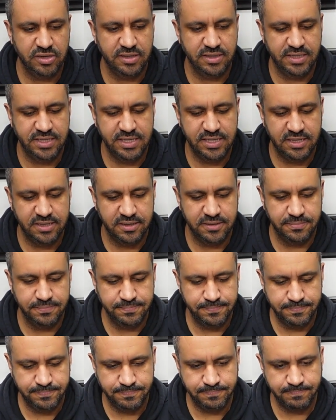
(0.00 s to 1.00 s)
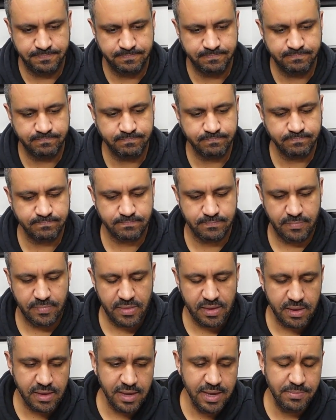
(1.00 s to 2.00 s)
on here.
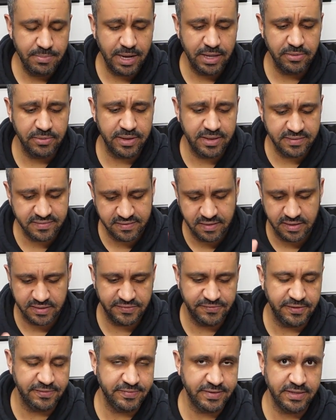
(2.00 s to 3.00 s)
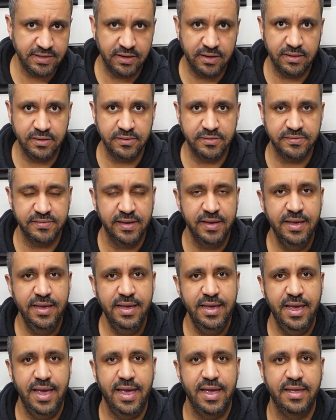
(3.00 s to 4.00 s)
And by the way, this costs $50,
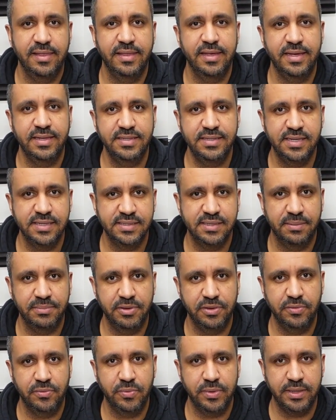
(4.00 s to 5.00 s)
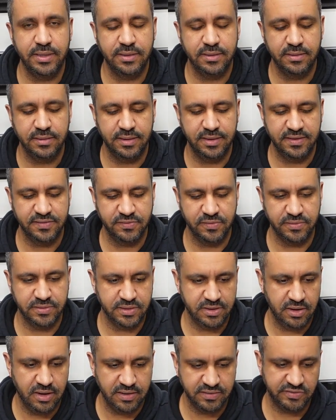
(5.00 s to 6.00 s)
and the TSW wheel is going
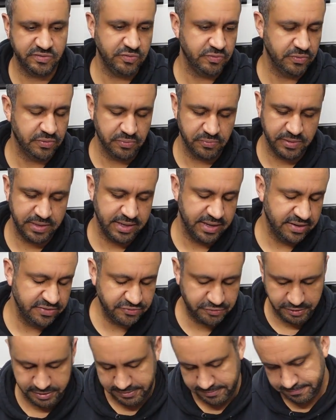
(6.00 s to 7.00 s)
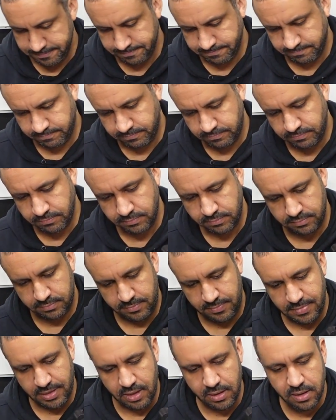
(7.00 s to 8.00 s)
to cost you $300.
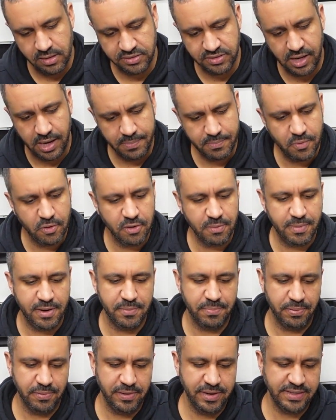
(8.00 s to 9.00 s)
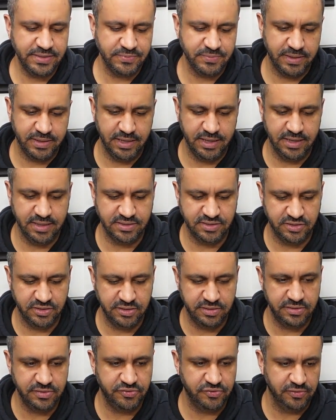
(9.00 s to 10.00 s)
I'll talk more about price when I get into
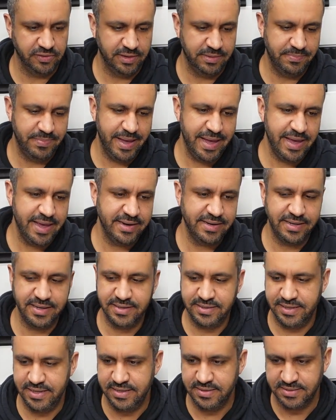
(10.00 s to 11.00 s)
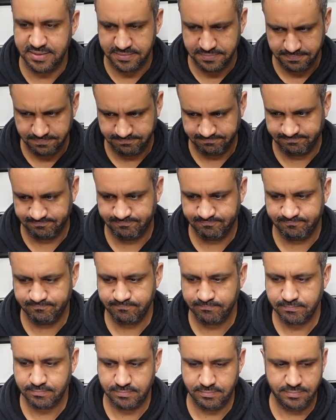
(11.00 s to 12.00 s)
good, neutral, and bad. Hint, hint.
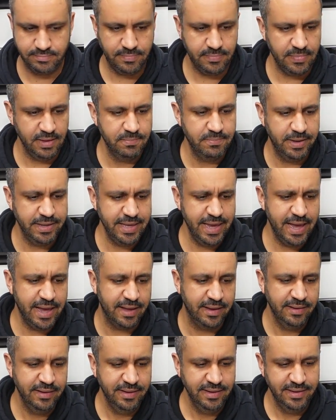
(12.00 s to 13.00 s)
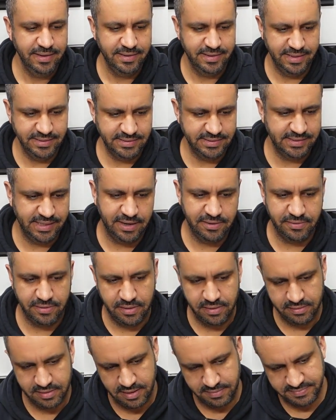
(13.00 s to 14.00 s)
But yeah, this is how it
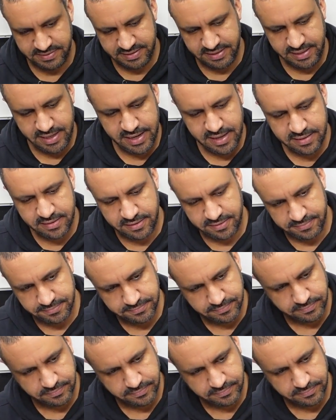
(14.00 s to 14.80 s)
all comes together.